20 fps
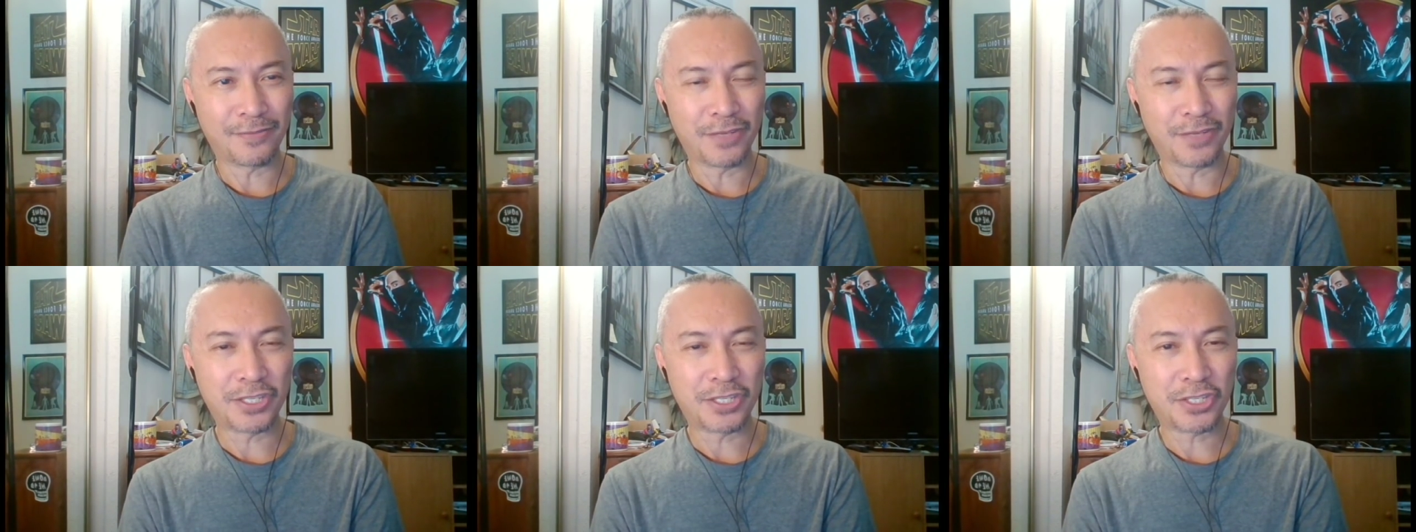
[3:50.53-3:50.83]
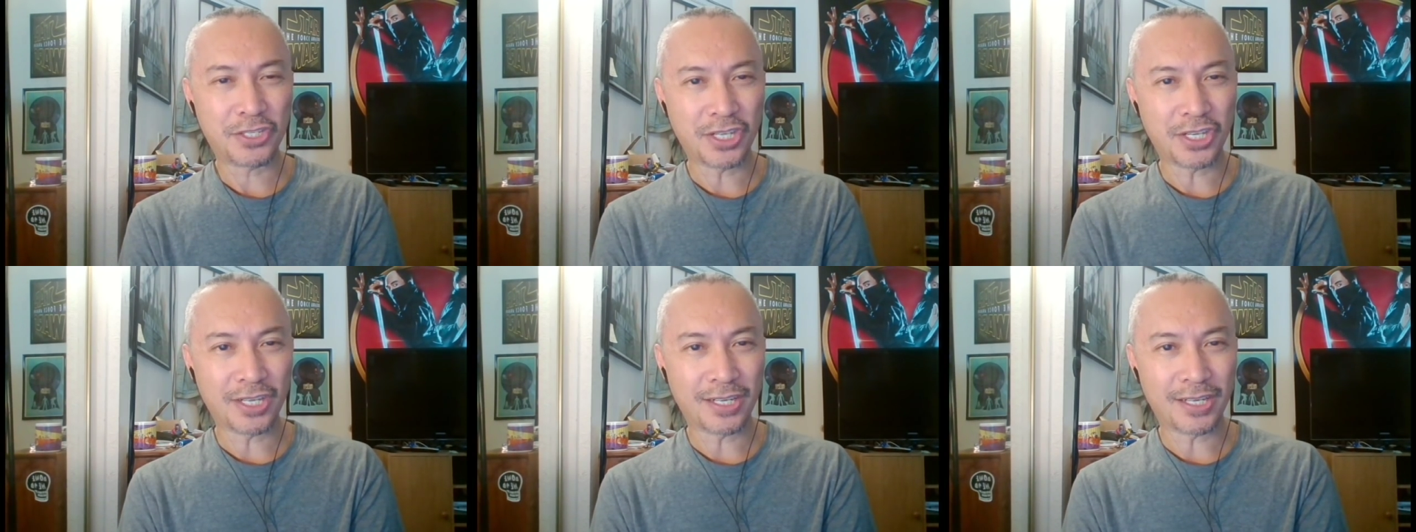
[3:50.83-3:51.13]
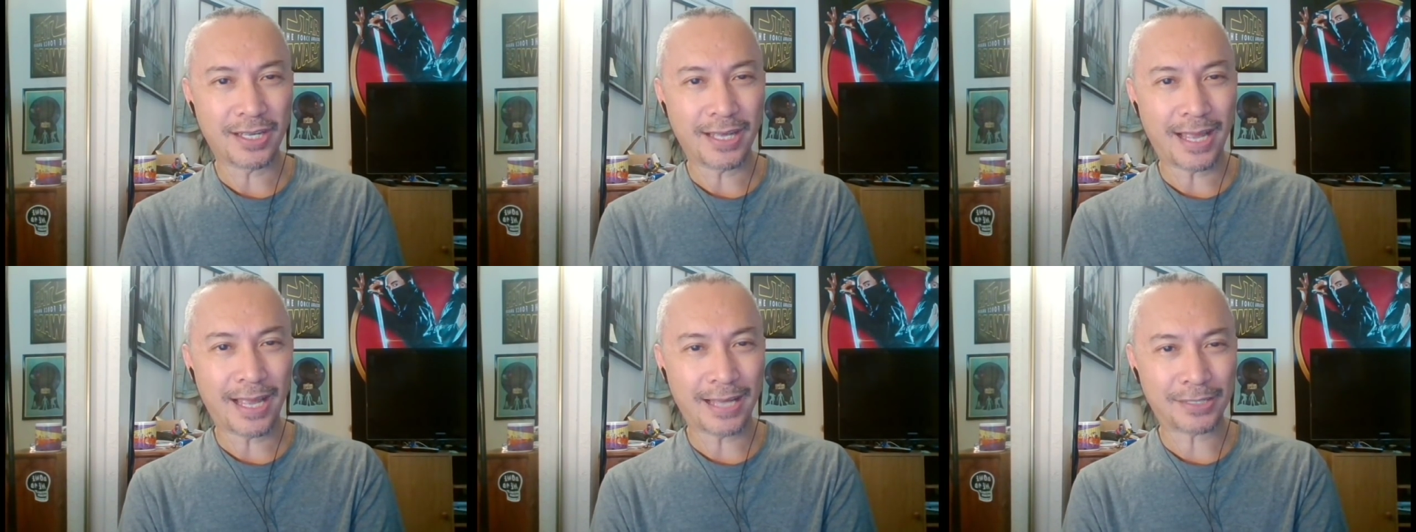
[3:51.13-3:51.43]
each
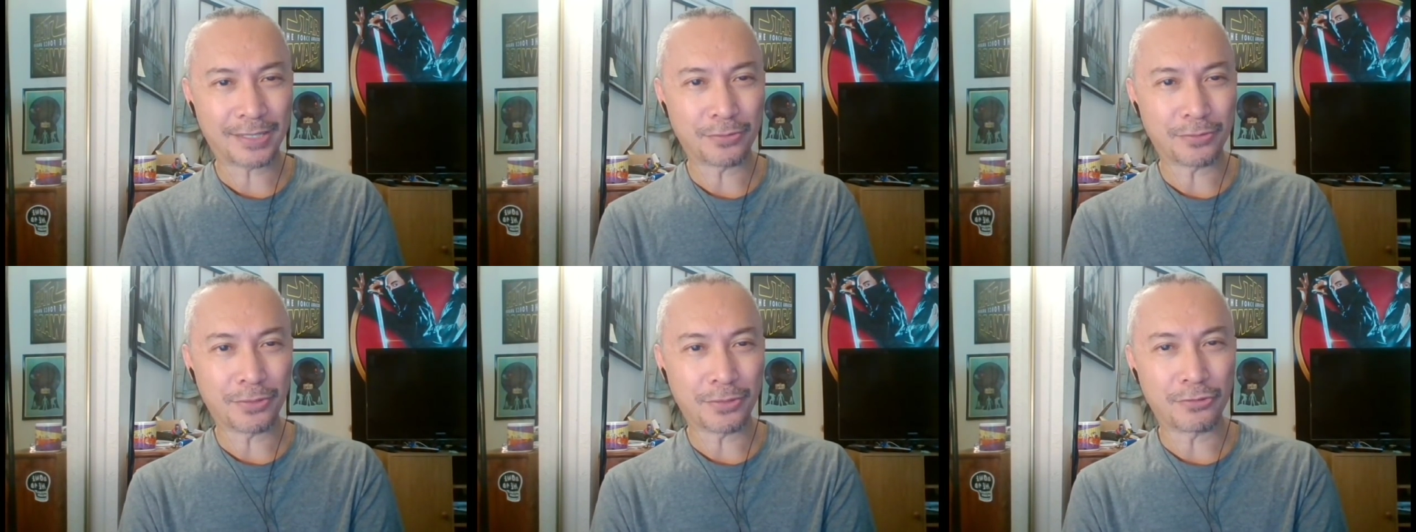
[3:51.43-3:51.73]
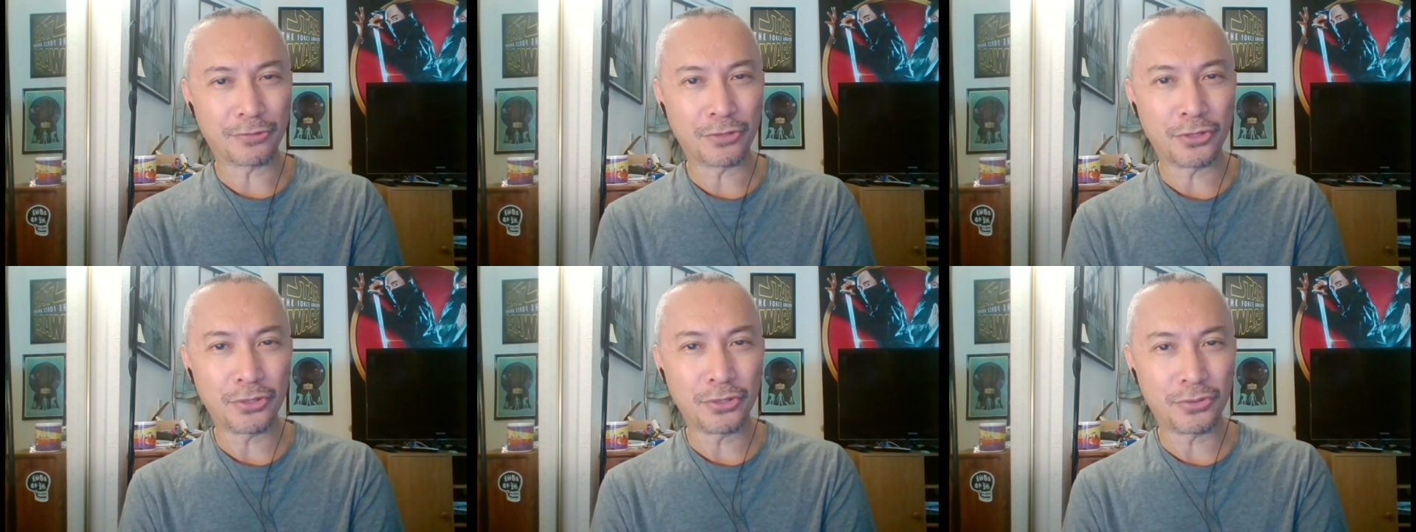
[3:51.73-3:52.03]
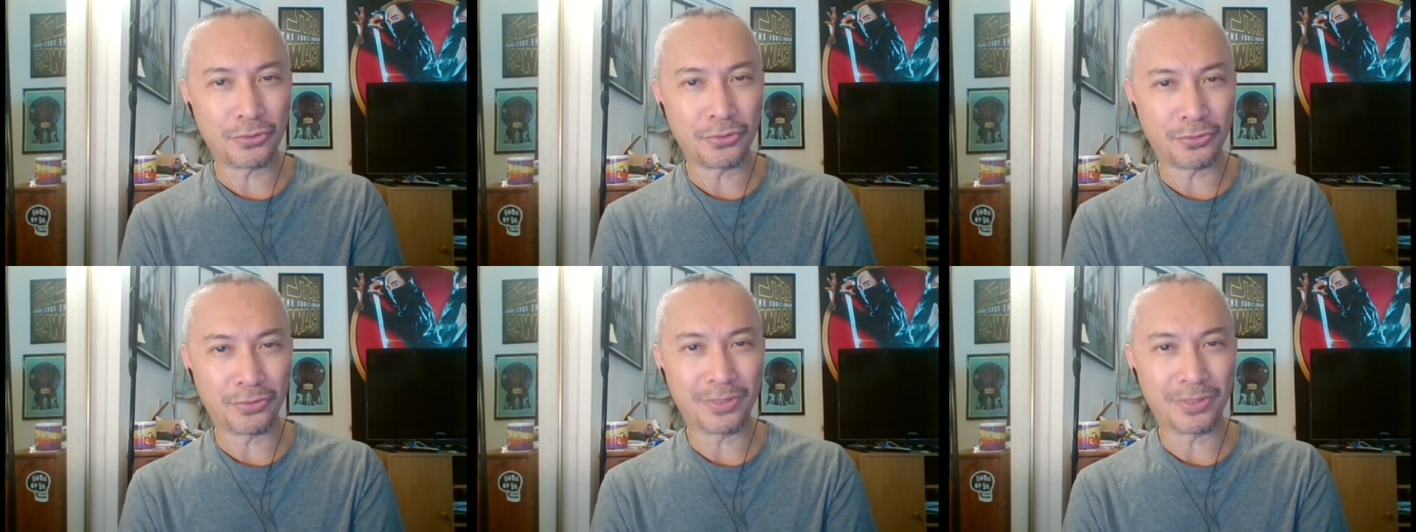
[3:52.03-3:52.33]
actor their
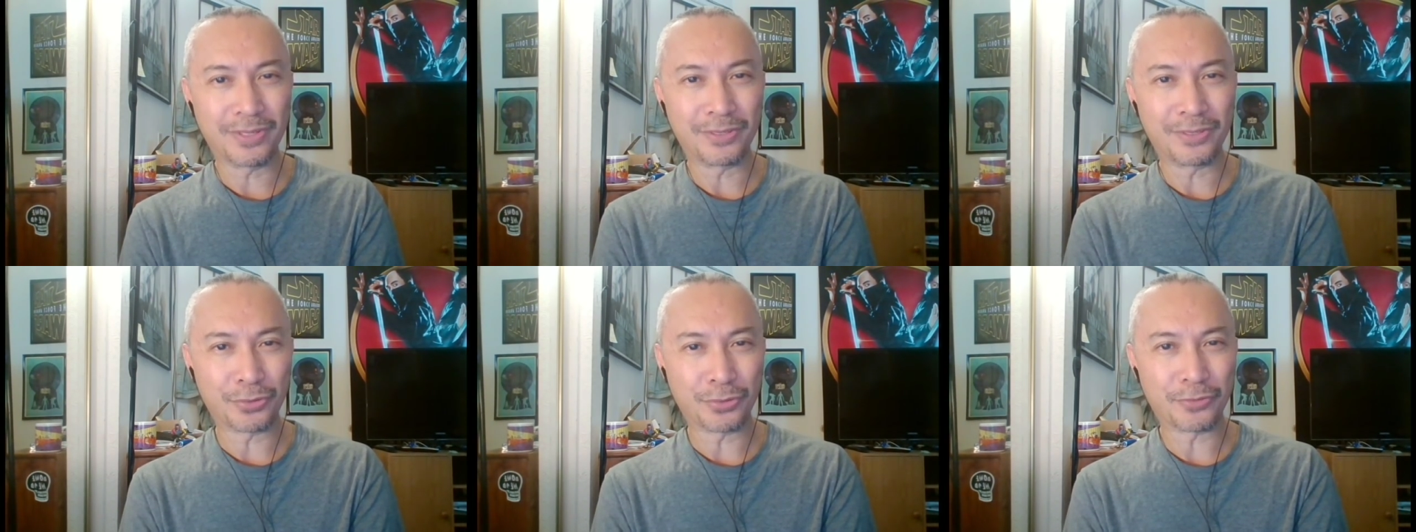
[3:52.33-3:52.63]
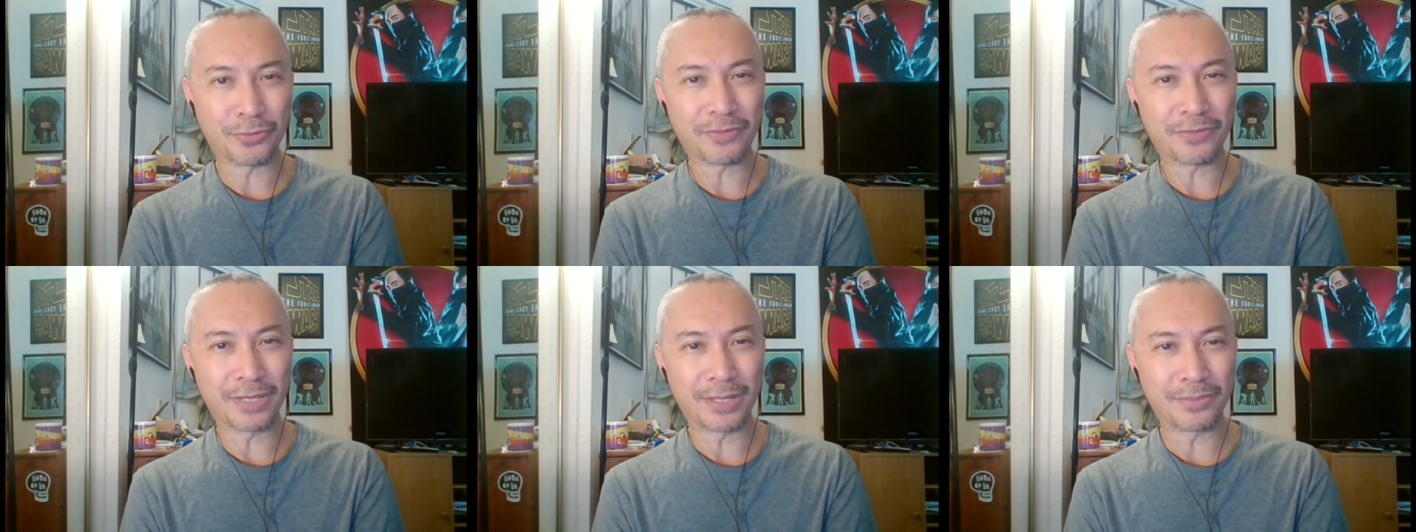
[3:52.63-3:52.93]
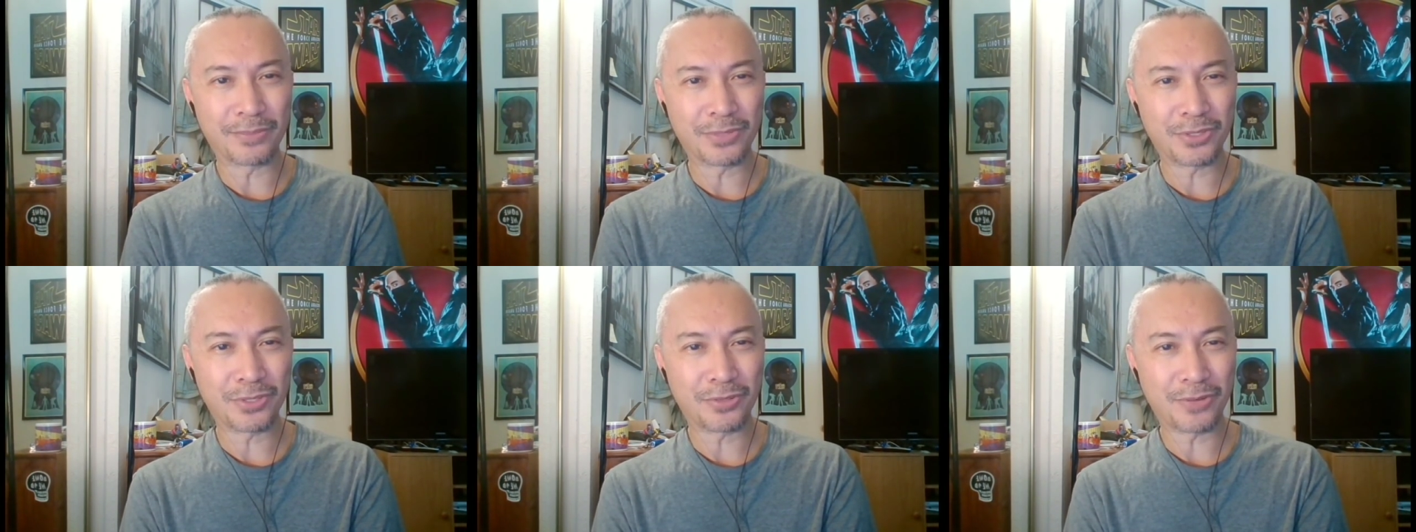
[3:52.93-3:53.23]
due in order for
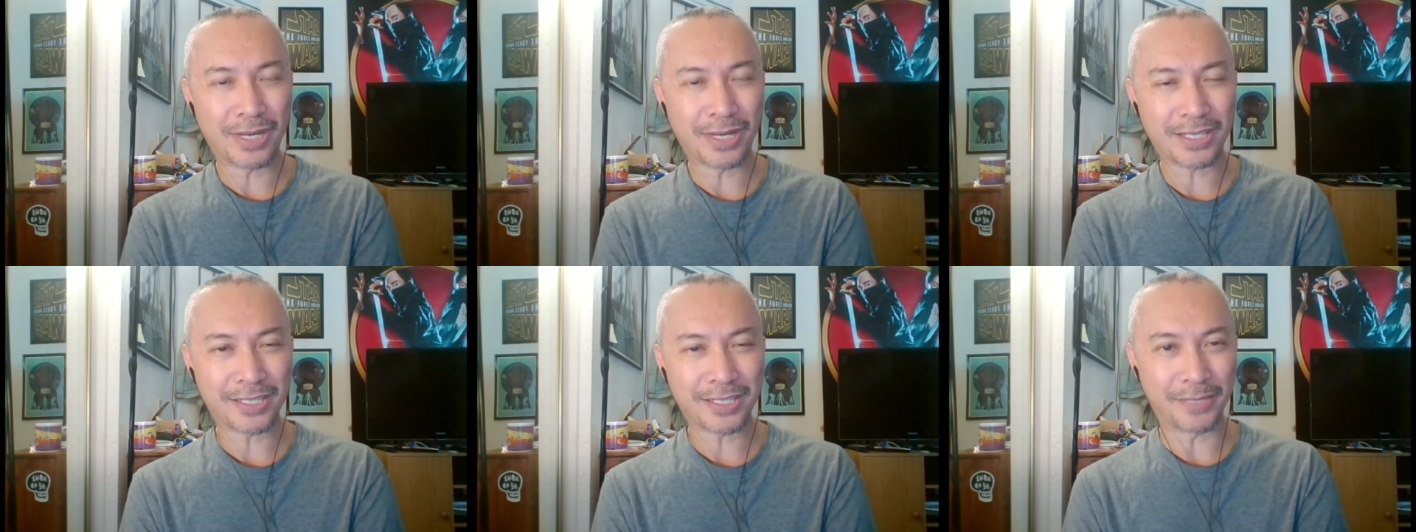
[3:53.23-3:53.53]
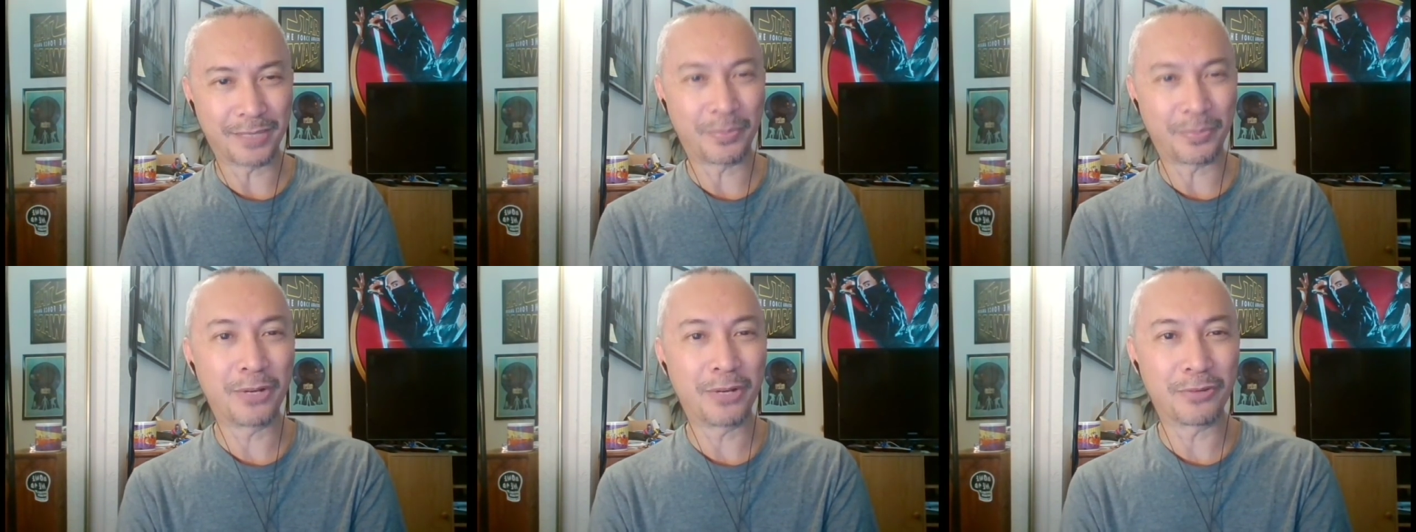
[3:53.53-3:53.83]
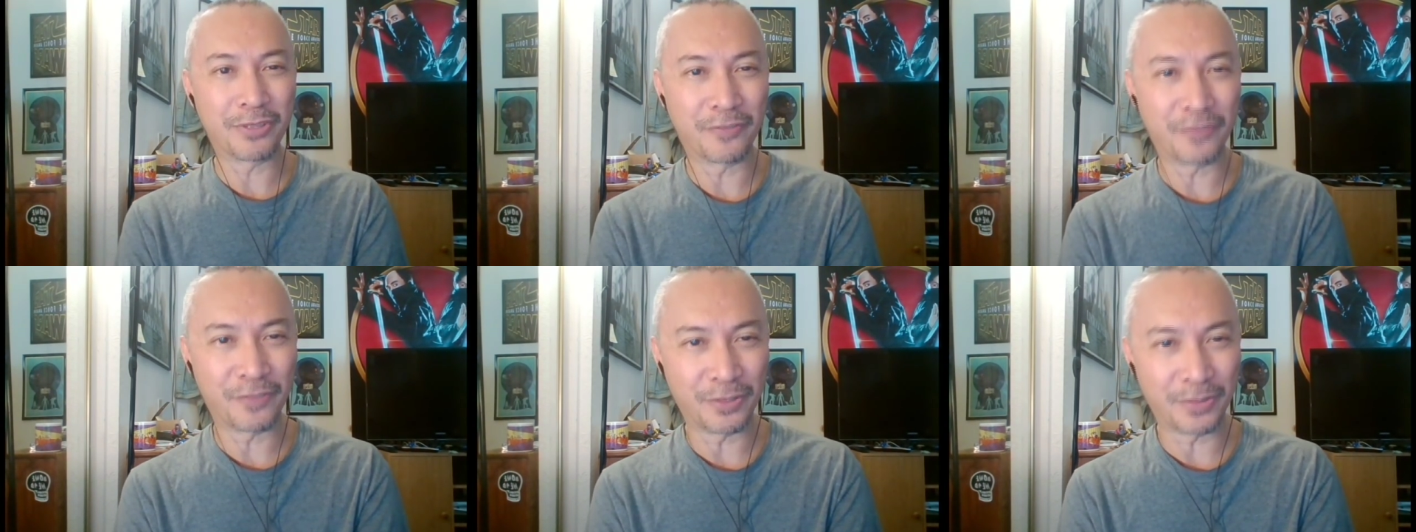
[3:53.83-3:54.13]
them to actually
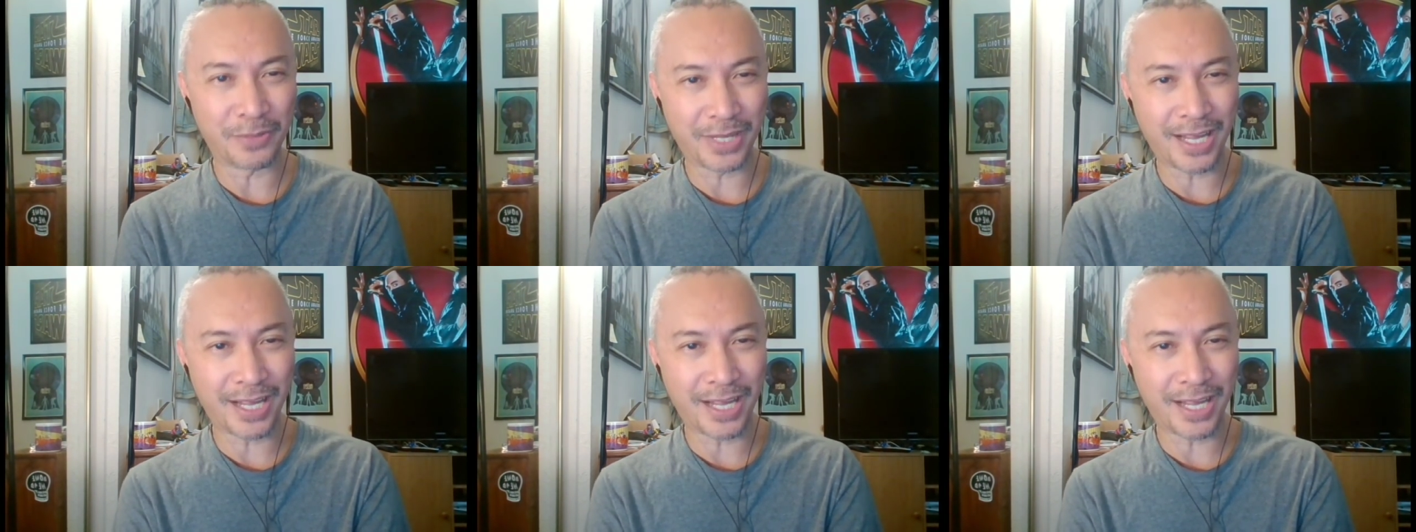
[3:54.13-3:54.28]
appear in the film.